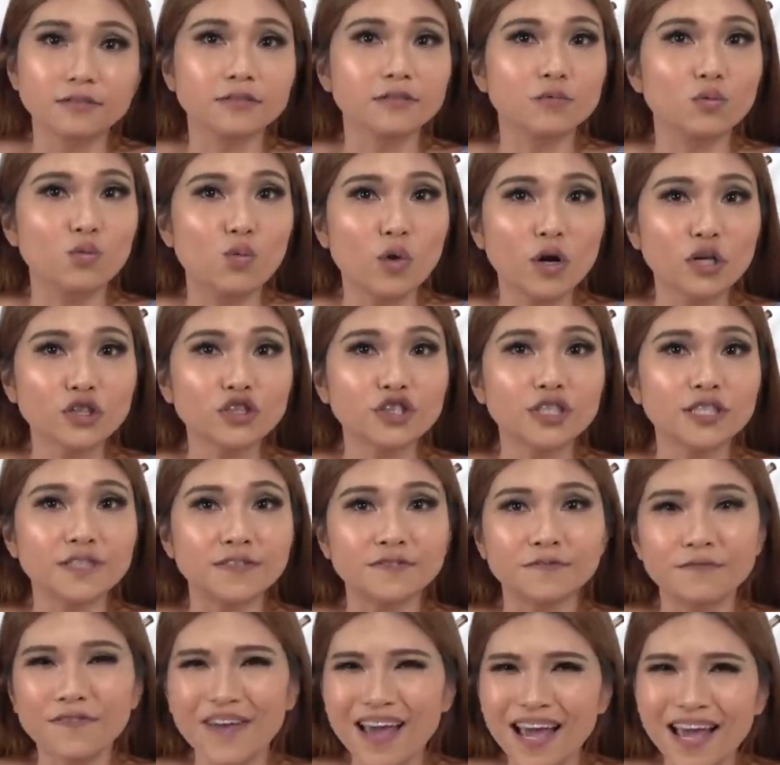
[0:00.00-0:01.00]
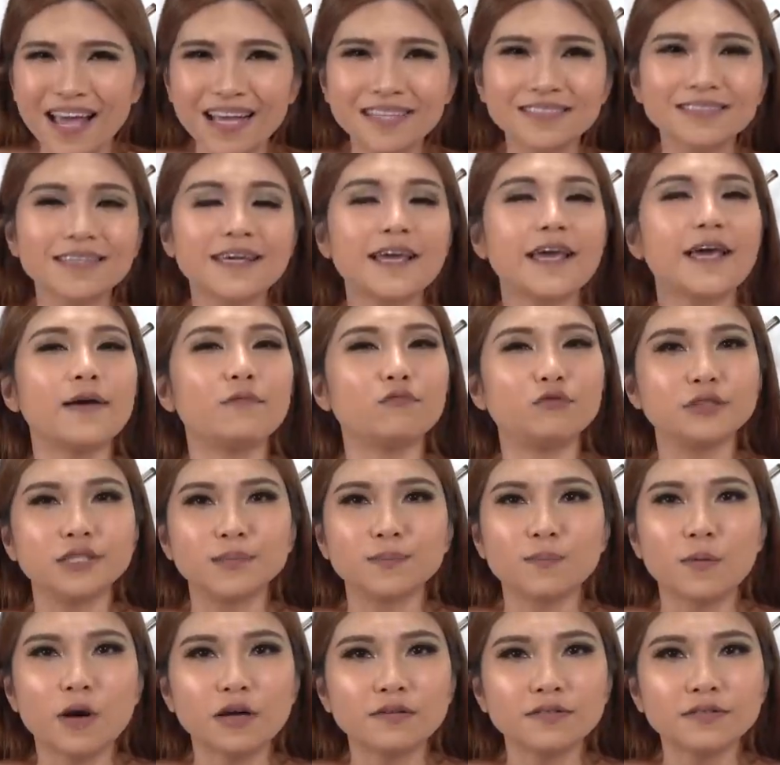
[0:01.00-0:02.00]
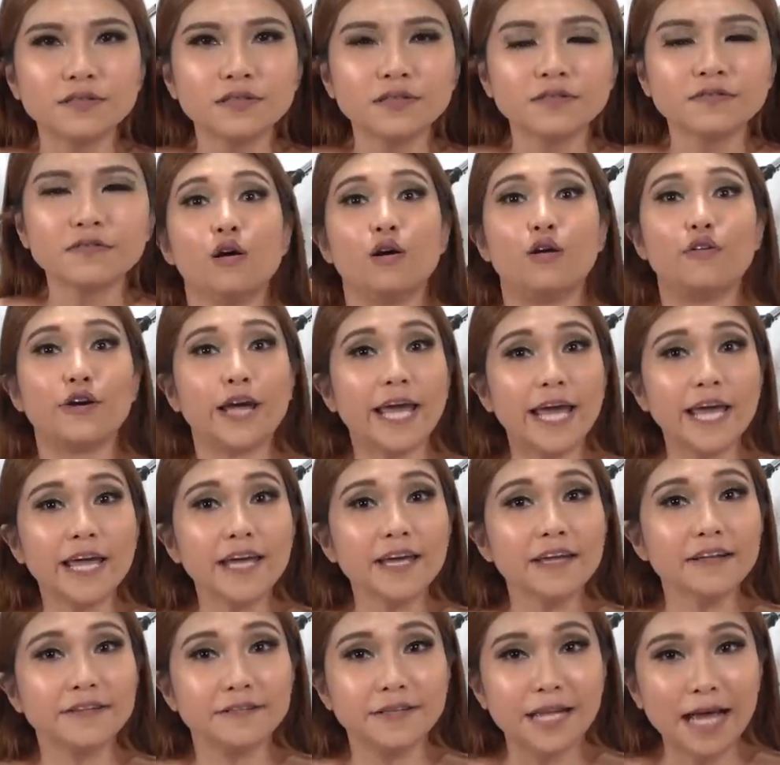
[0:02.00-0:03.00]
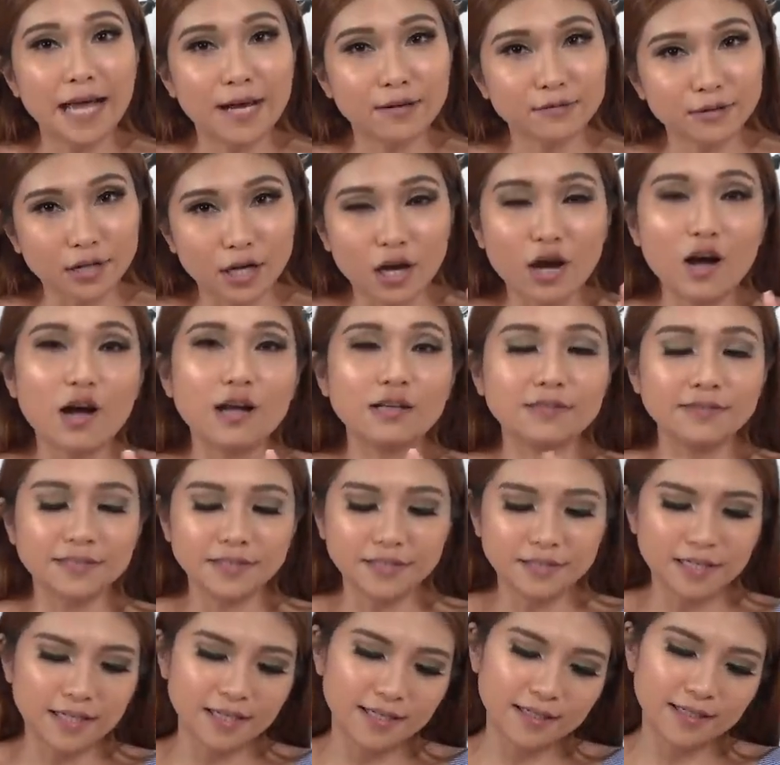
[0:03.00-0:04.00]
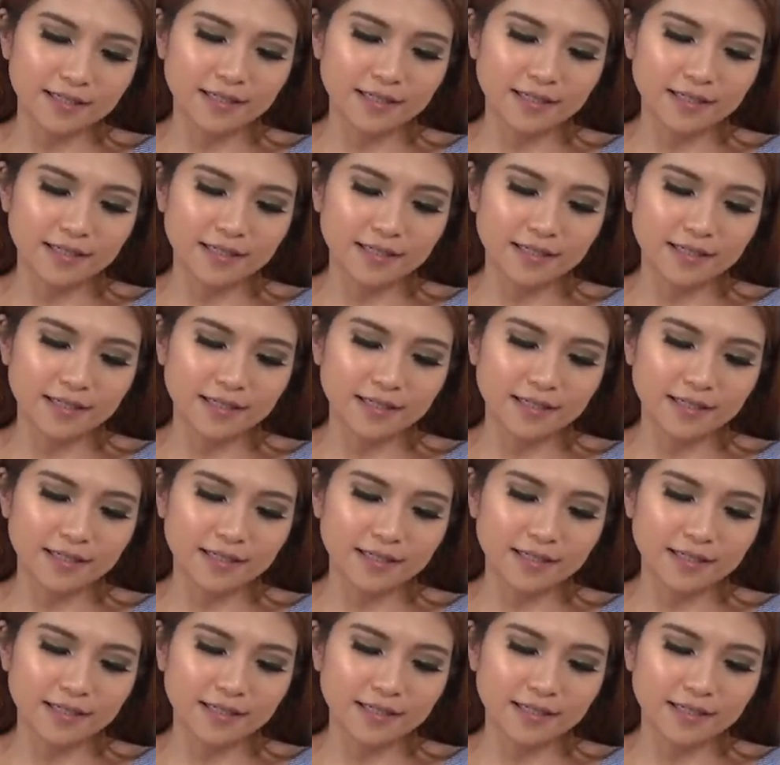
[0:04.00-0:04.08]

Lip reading: The watch is fast and responsive. Okay, now the cons.